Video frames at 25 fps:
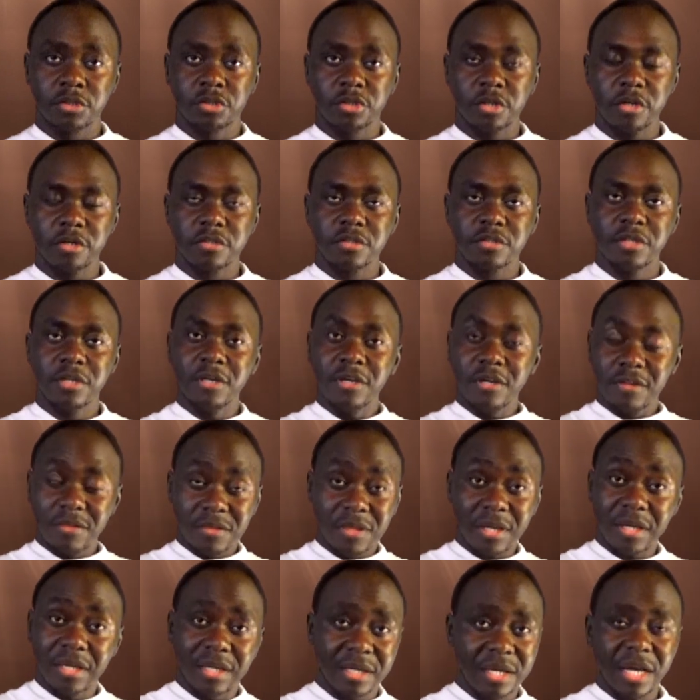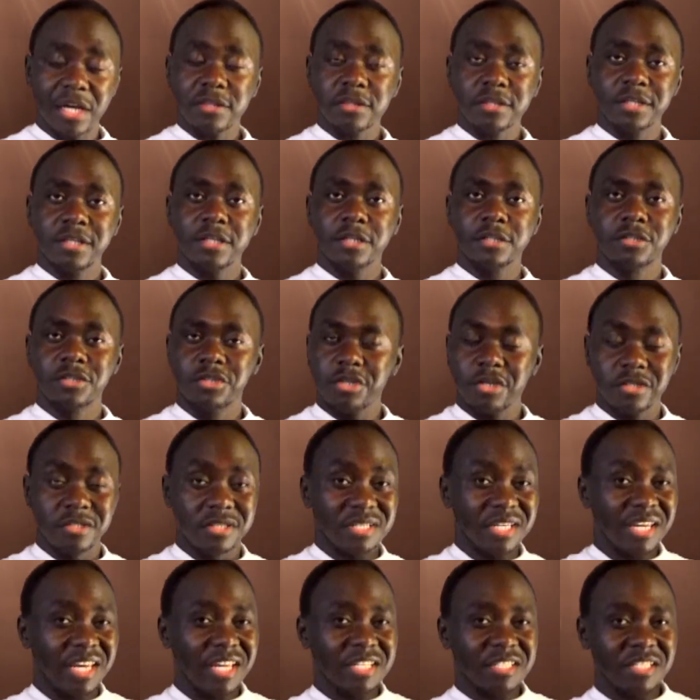Church, the Catholic Church
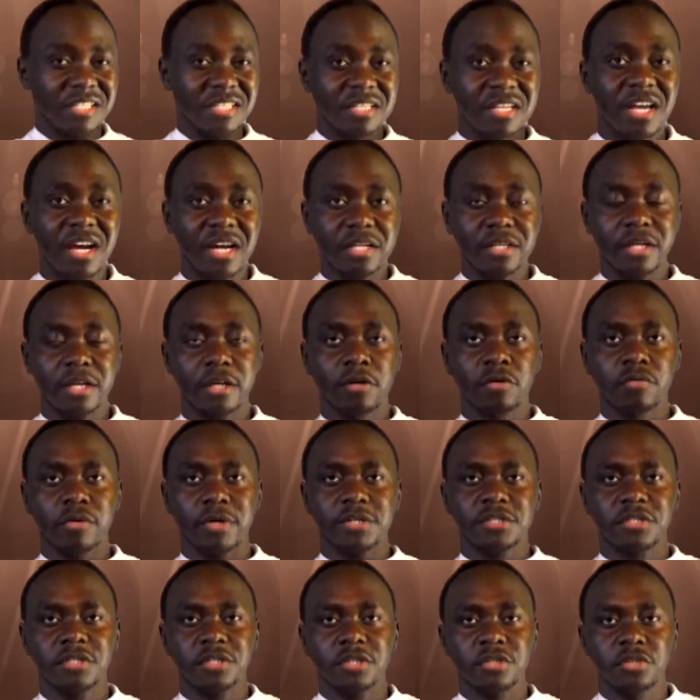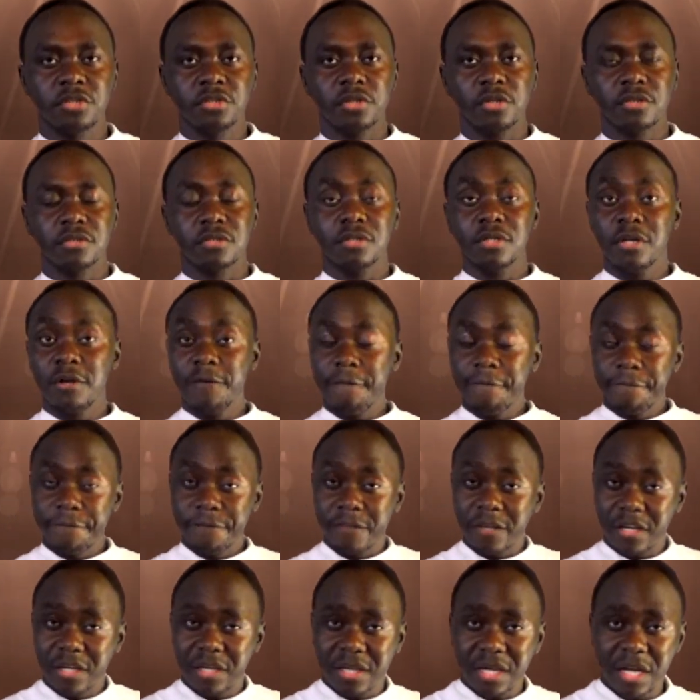is not a Christian church.
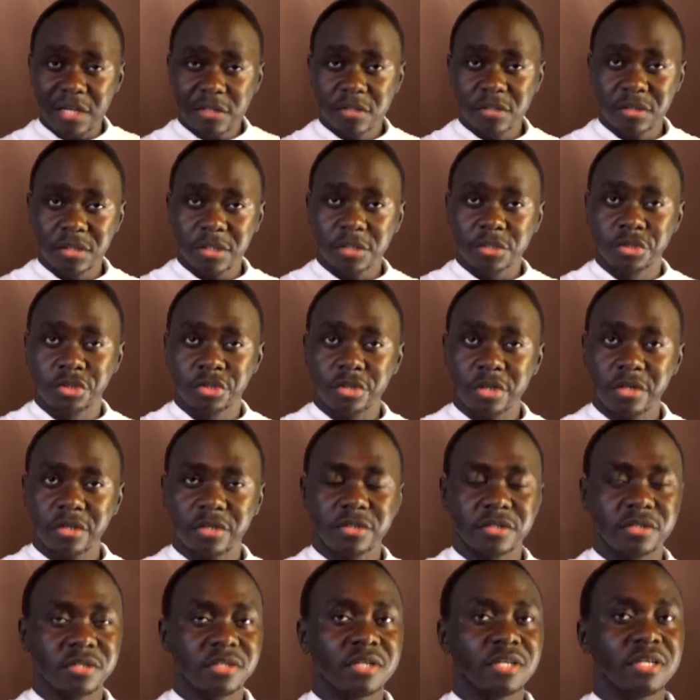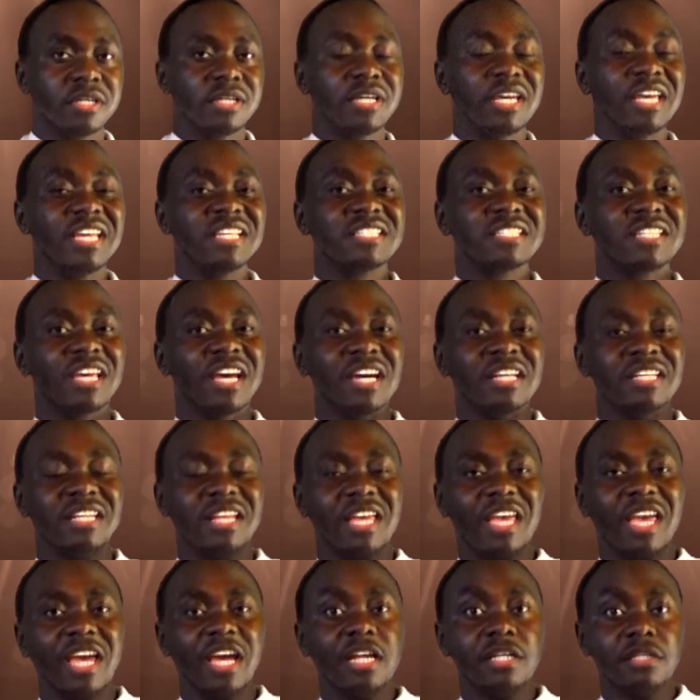The Catholic Church is
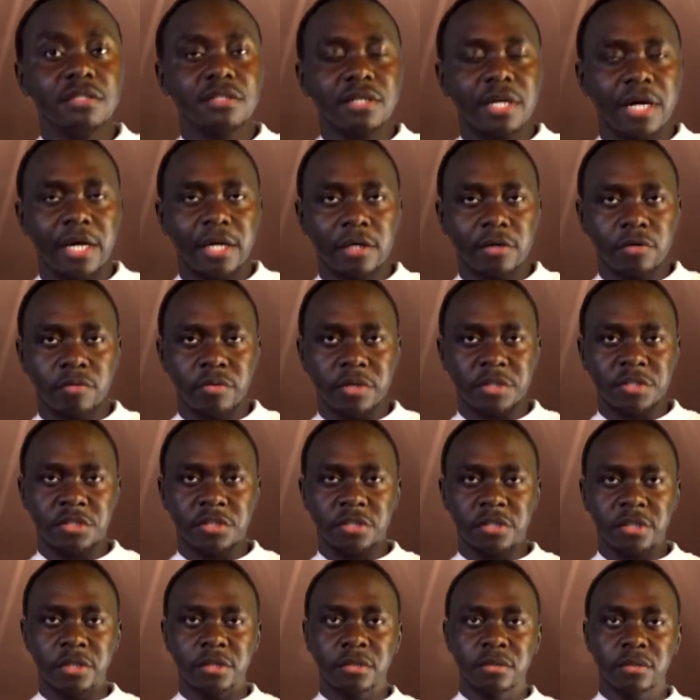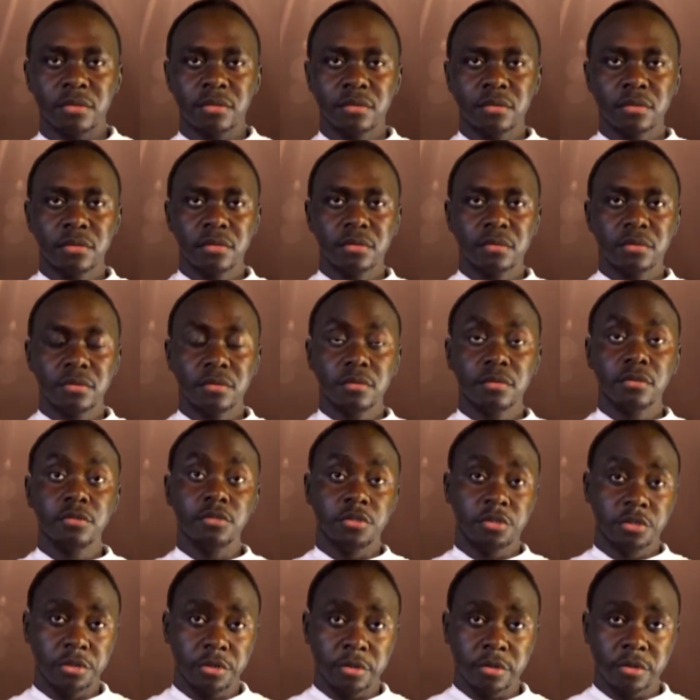an anti-Christian
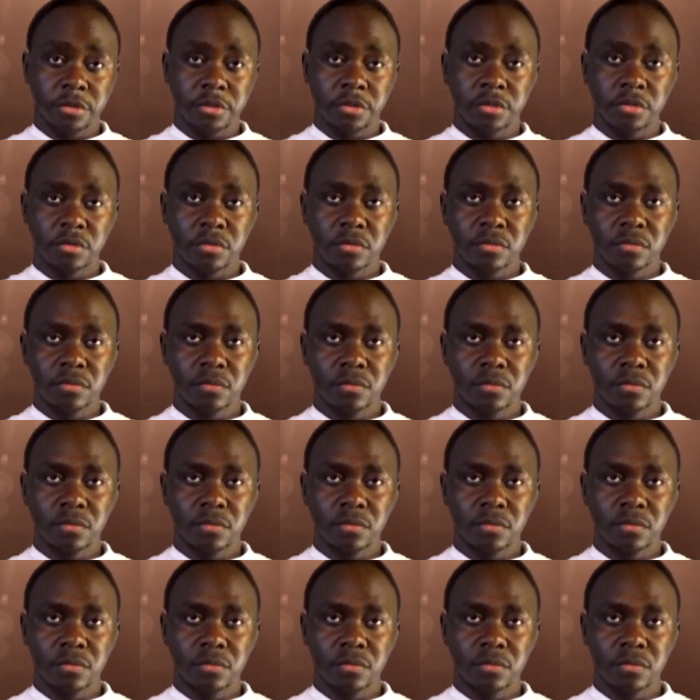church.